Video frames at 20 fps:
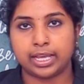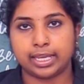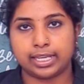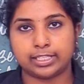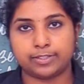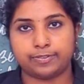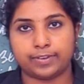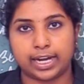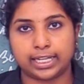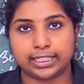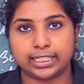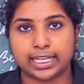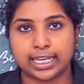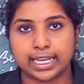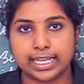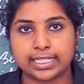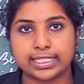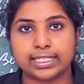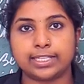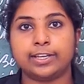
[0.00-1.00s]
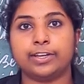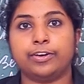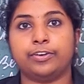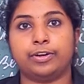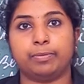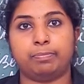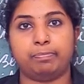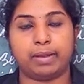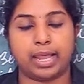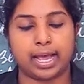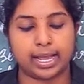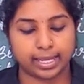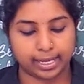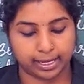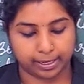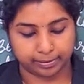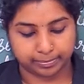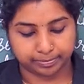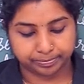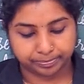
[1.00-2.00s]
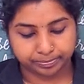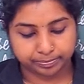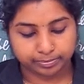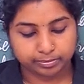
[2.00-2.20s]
His father is replying.